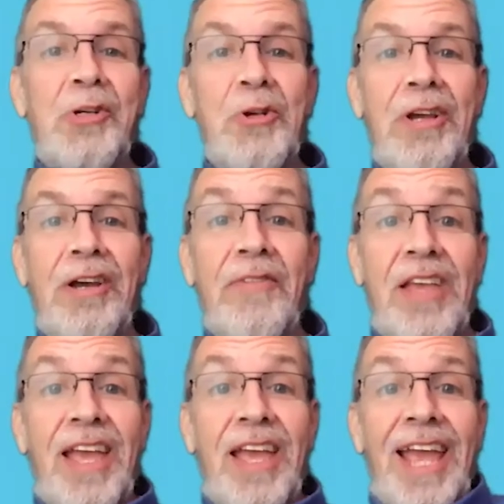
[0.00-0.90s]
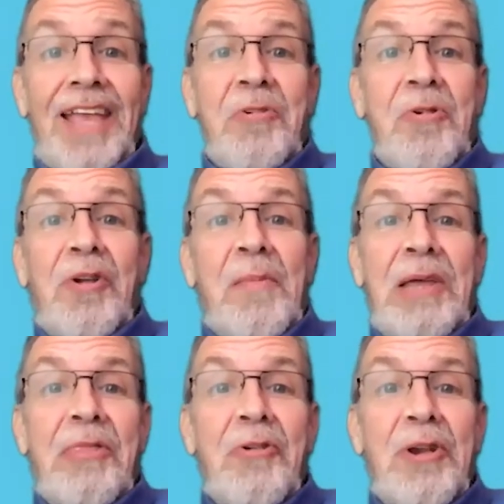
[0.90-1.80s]
cuff, and they're only
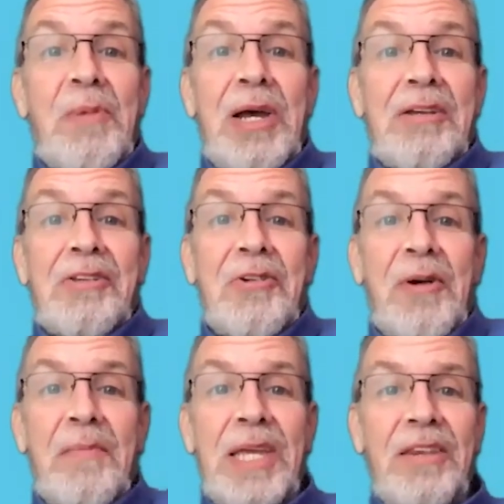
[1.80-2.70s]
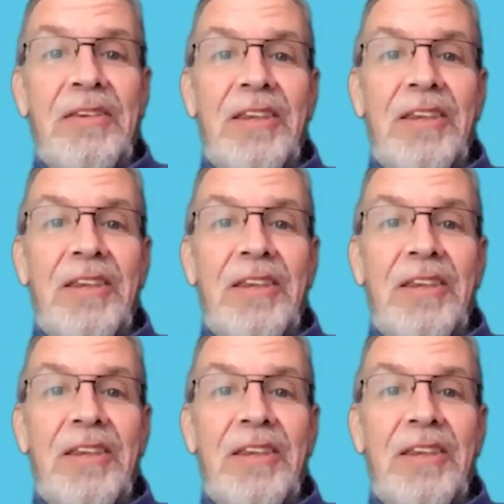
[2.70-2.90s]
about $30. So I mean,